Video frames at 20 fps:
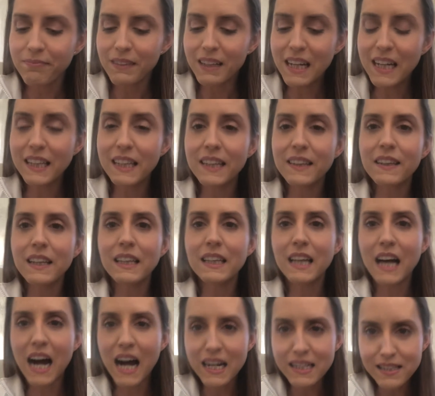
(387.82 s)
And then the
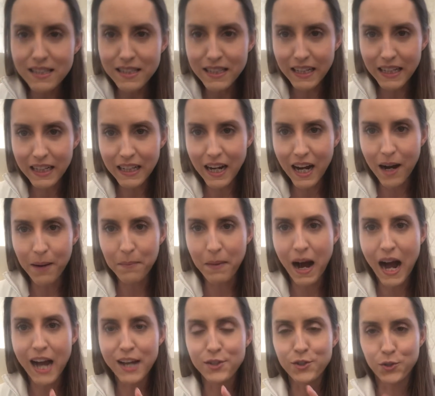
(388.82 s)
last thing
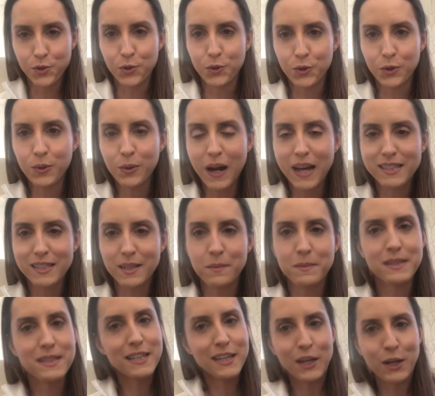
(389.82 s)
I do as I'm
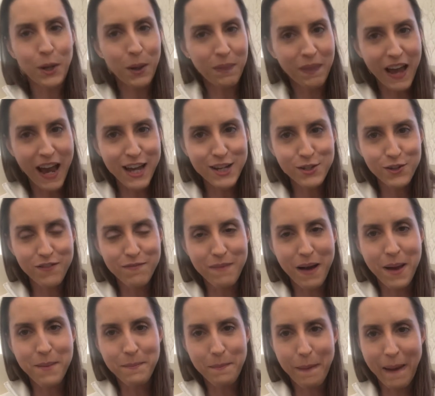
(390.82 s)
sitting on the edge of
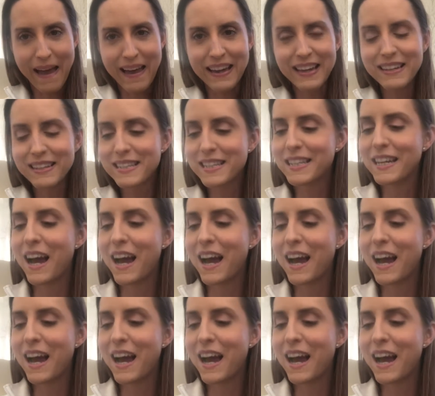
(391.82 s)
my bed,